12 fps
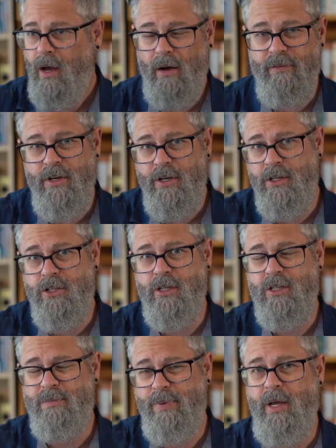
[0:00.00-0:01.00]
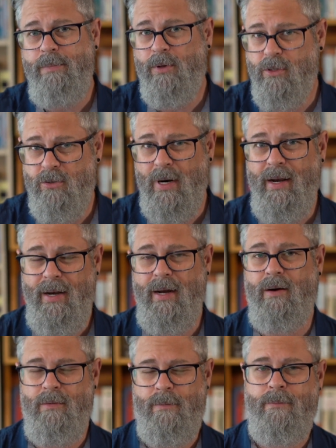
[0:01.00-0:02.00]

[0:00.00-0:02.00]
of Indigenous peoples right now.